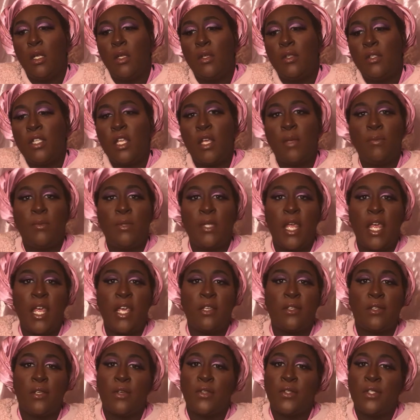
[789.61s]
some
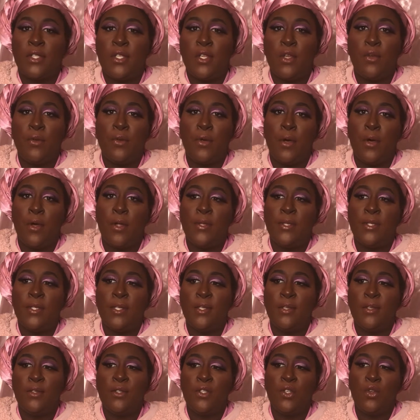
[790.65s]
things are still going
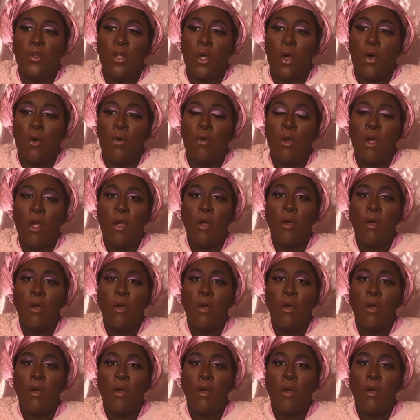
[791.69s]
to,